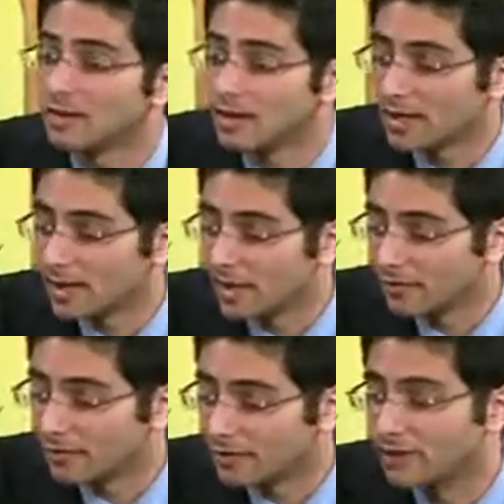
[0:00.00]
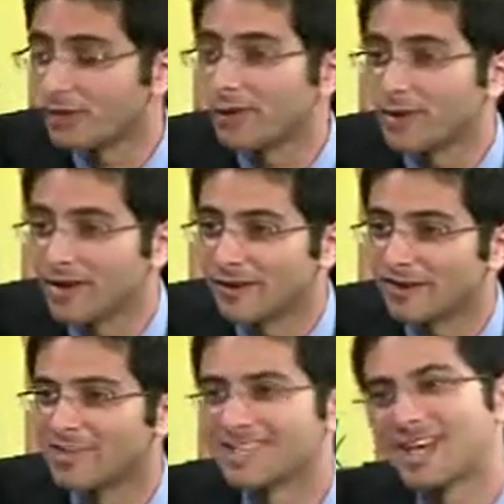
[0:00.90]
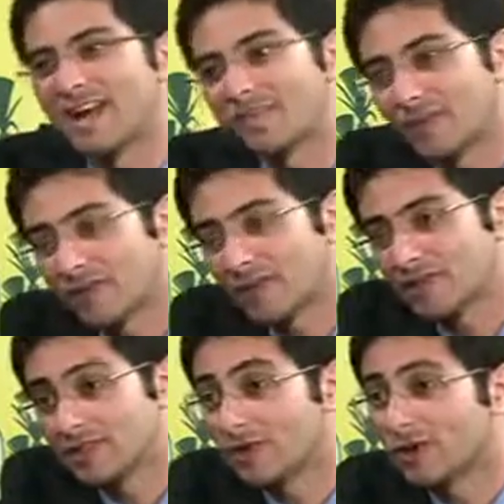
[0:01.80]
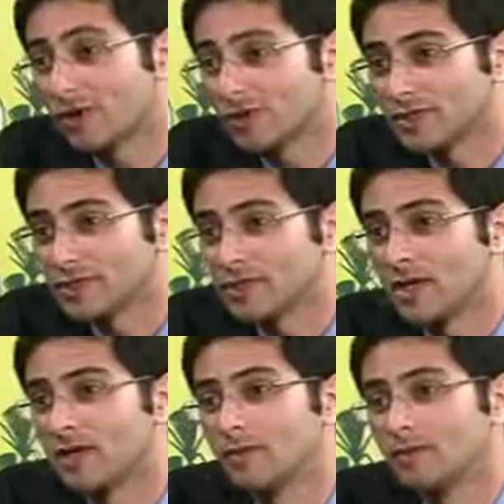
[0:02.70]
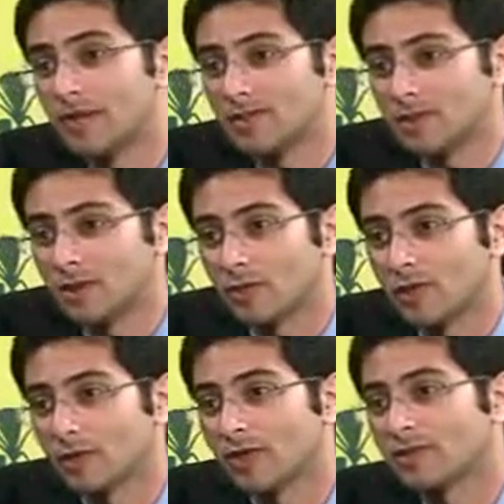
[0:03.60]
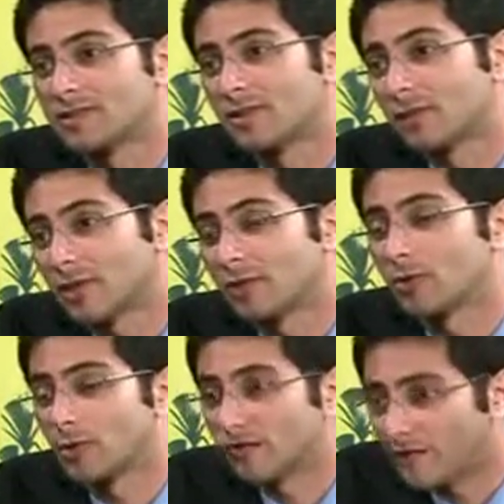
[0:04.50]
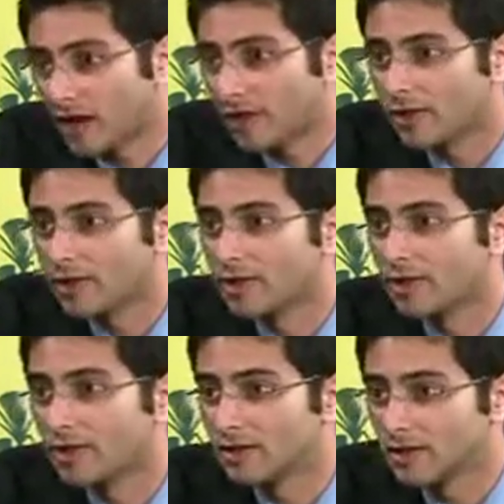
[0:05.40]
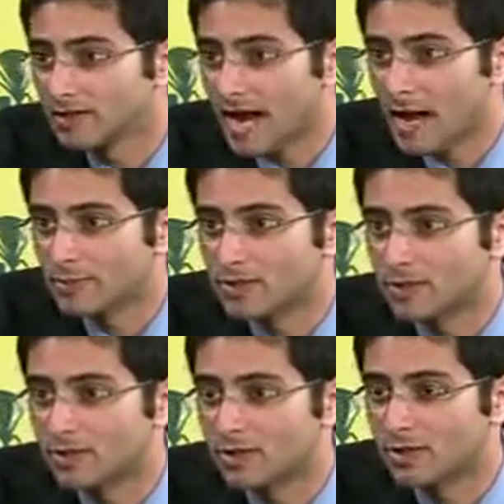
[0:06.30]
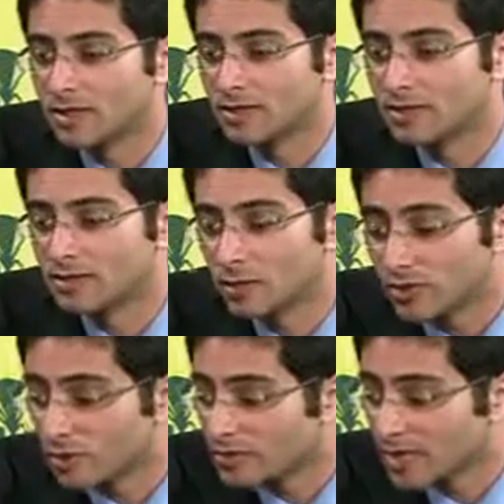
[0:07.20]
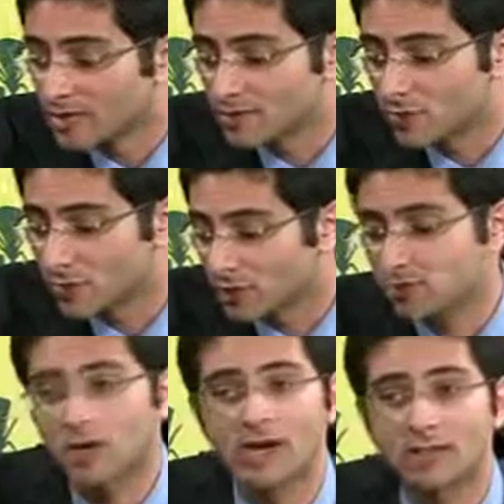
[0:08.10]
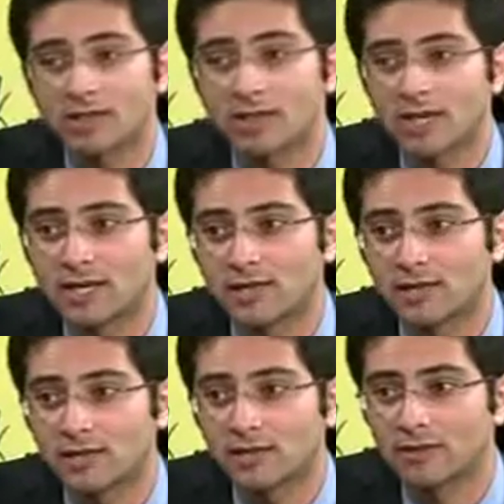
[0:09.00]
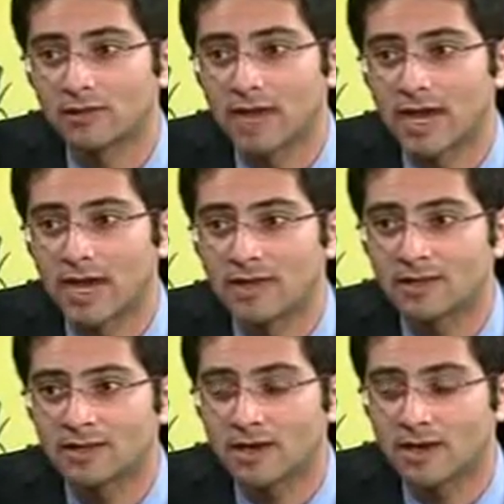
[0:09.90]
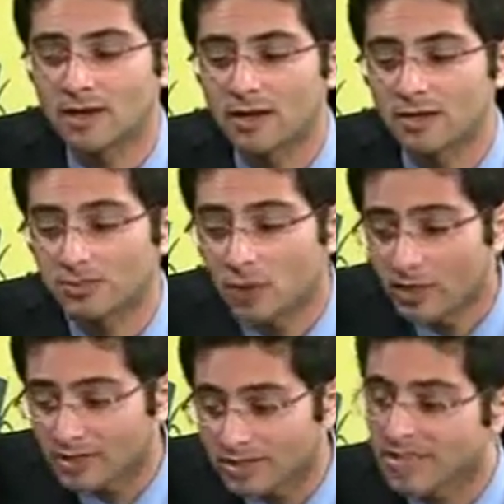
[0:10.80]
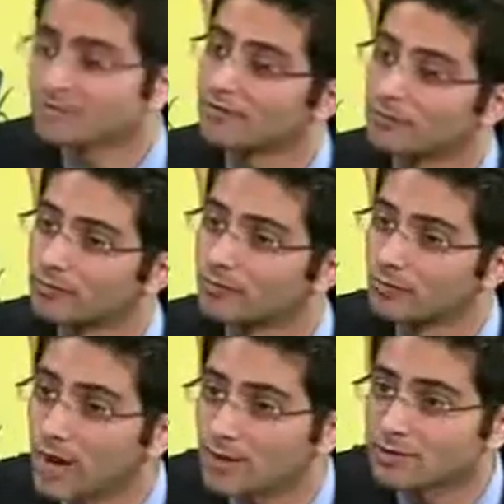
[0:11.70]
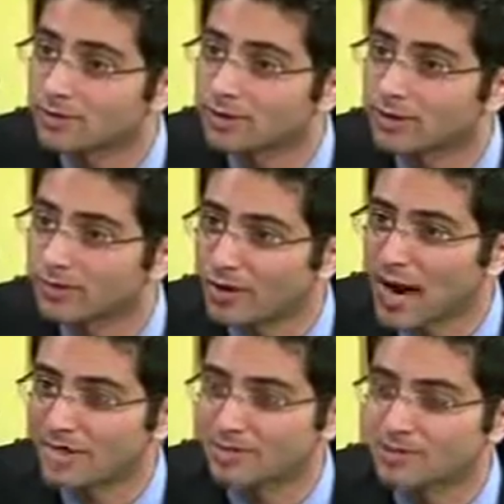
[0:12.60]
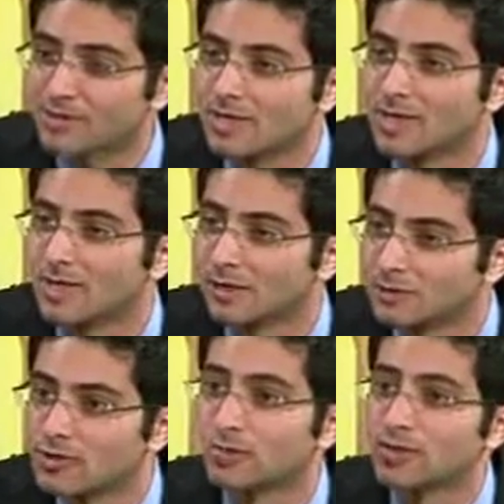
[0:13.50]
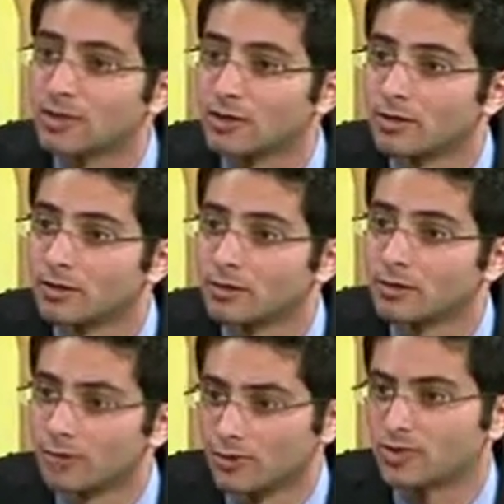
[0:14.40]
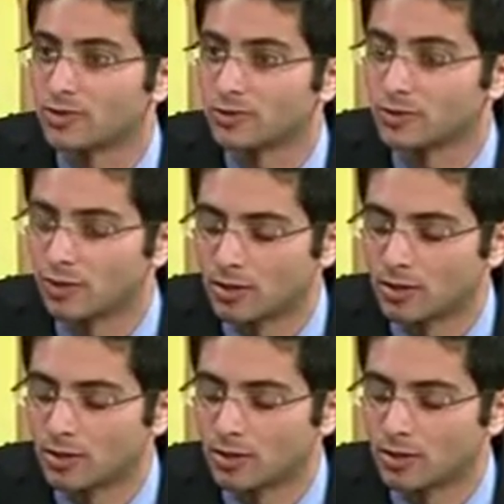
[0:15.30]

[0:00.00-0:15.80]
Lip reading: have different benefits and have different difficulties based on whether it's a mother or a father that's absent. So in those cases, we're going to try to meet the ideal. And as long as that's possible in practice, it should be pursued.